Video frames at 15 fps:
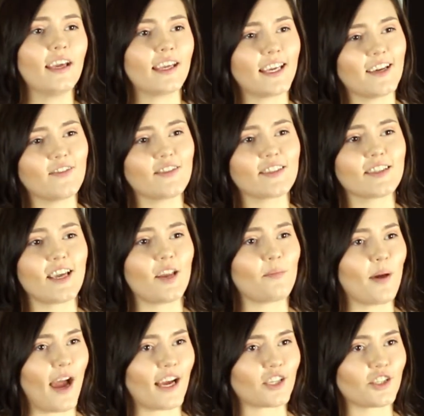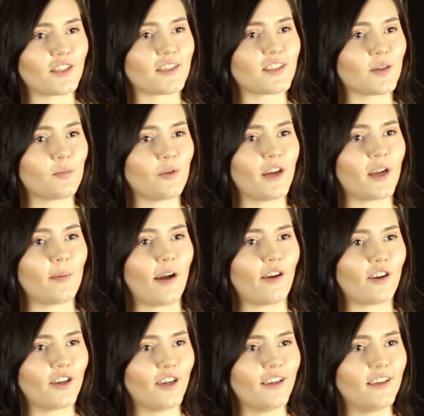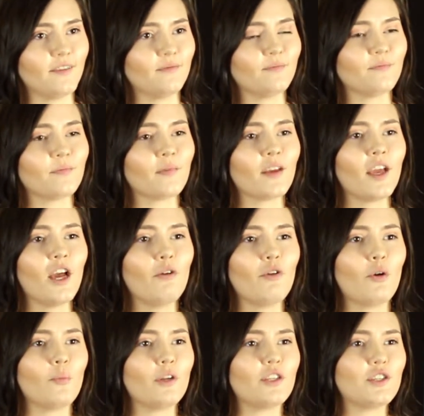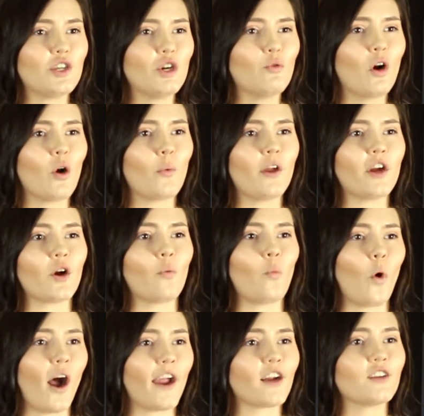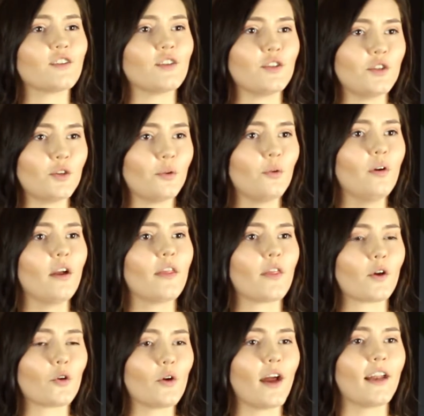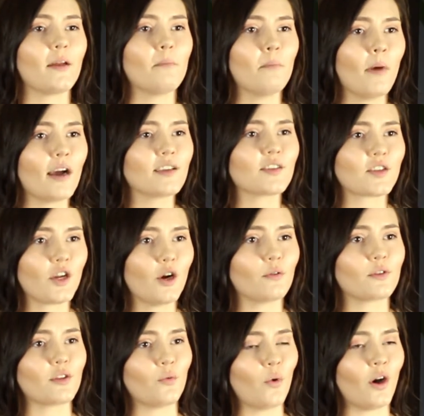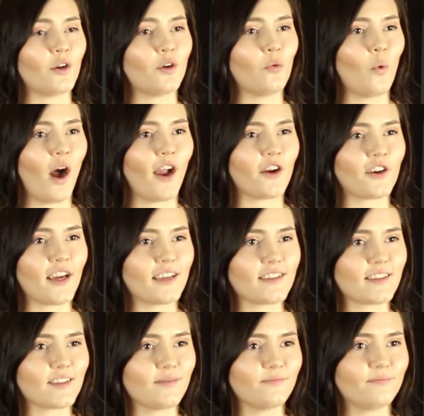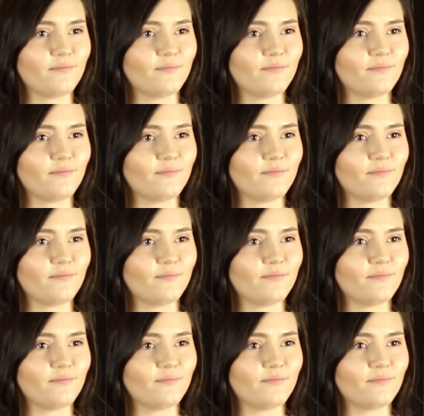gifts, and passions to bring about good. When we do what we are wired to do, the credit must go to the one who wired us.